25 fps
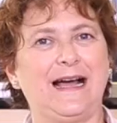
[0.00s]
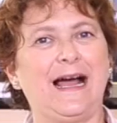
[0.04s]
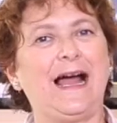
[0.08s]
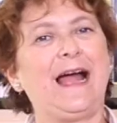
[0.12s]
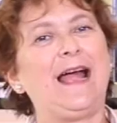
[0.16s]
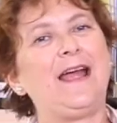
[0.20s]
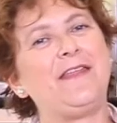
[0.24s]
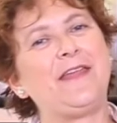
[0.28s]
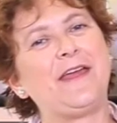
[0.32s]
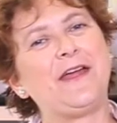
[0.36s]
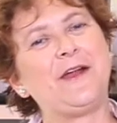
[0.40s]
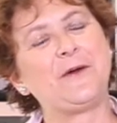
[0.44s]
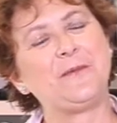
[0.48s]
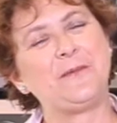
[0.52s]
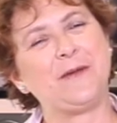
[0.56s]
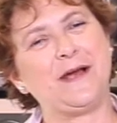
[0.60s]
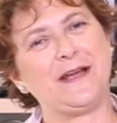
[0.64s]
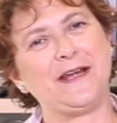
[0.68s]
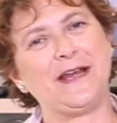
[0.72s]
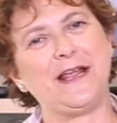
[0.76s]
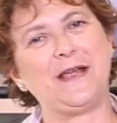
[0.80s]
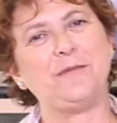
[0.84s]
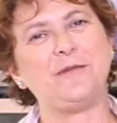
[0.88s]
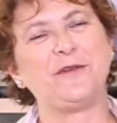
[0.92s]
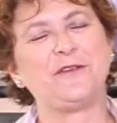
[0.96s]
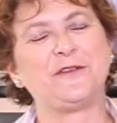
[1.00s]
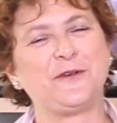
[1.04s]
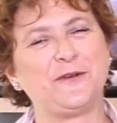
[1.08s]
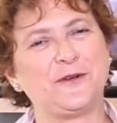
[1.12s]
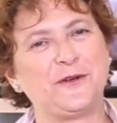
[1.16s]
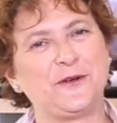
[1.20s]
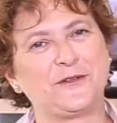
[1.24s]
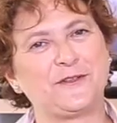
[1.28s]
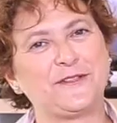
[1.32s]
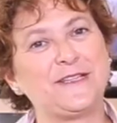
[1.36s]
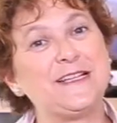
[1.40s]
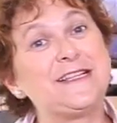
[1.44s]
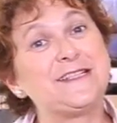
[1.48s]
Hi there, my name is
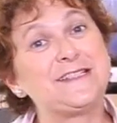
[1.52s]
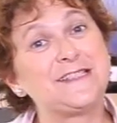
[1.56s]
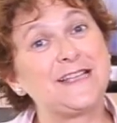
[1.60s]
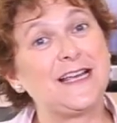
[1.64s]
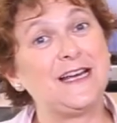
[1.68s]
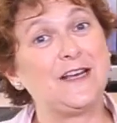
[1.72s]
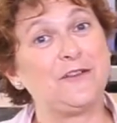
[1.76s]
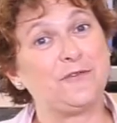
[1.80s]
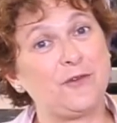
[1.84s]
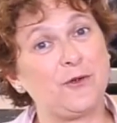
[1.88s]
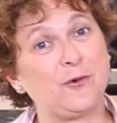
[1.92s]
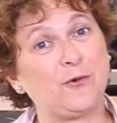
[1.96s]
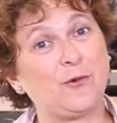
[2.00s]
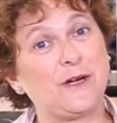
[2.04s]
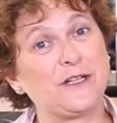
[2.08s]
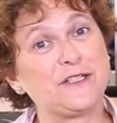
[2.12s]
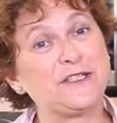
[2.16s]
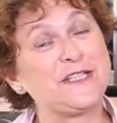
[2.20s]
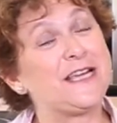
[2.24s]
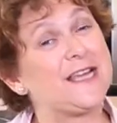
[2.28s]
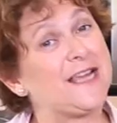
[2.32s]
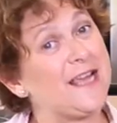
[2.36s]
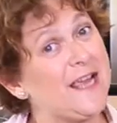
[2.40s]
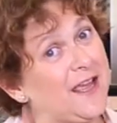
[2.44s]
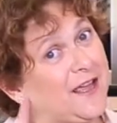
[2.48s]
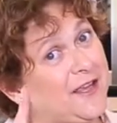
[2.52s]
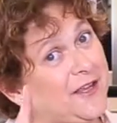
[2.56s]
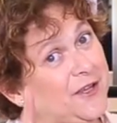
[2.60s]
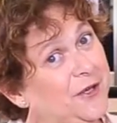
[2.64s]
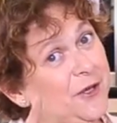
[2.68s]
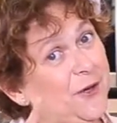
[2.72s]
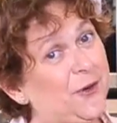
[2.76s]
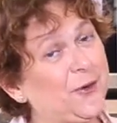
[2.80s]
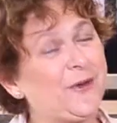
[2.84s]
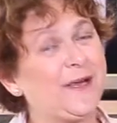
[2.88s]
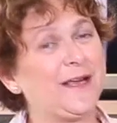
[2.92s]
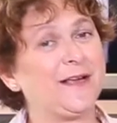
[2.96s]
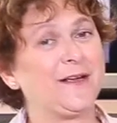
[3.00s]
Sonia Ortiz, and if you're watching,
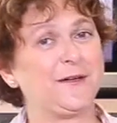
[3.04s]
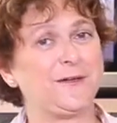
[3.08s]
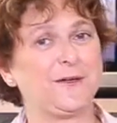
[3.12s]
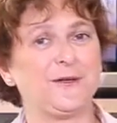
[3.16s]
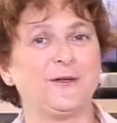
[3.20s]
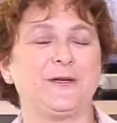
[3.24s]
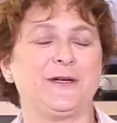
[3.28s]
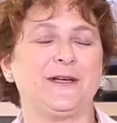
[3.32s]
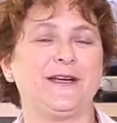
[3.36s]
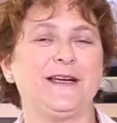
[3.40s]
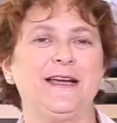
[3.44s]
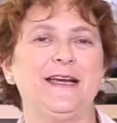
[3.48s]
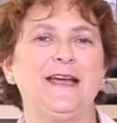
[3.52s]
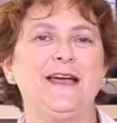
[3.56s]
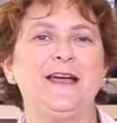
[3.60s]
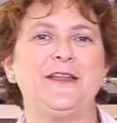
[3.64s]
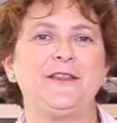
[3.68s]
You Can Cook.